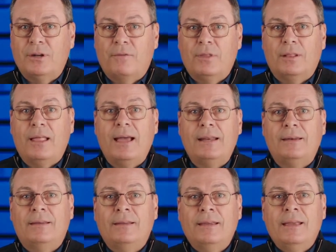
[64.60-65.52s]
of the light
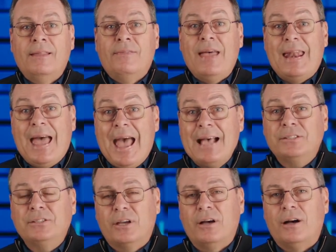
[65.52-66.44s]
that
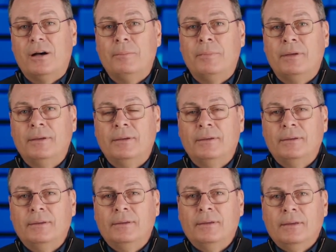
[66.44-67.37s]
has come
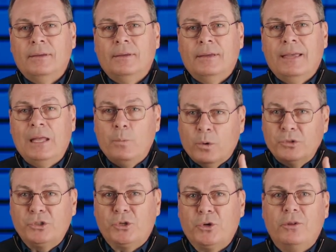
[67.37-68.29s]
and will
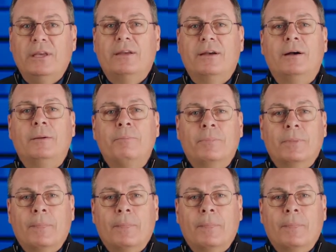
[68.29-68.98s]
surely come.